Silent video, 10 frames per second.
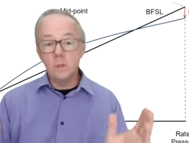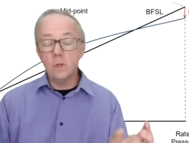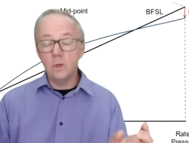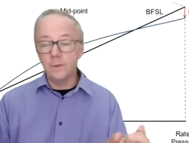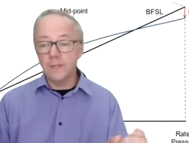
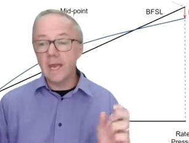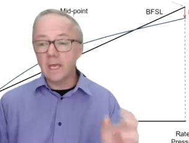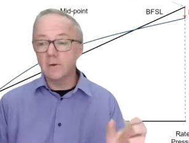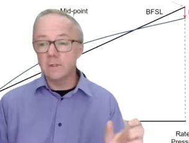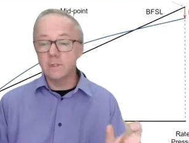know the
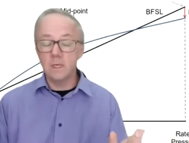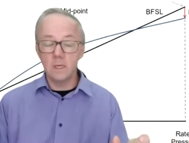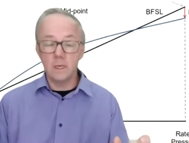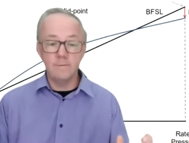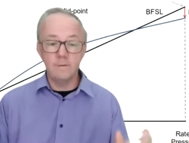accuracy
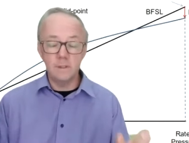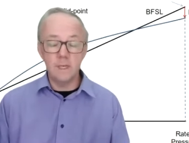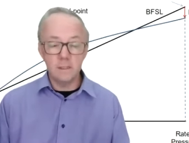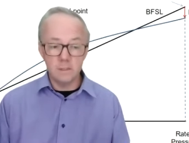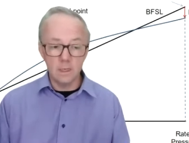of your
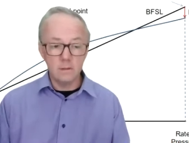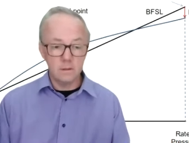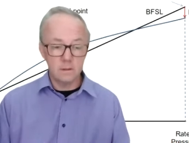data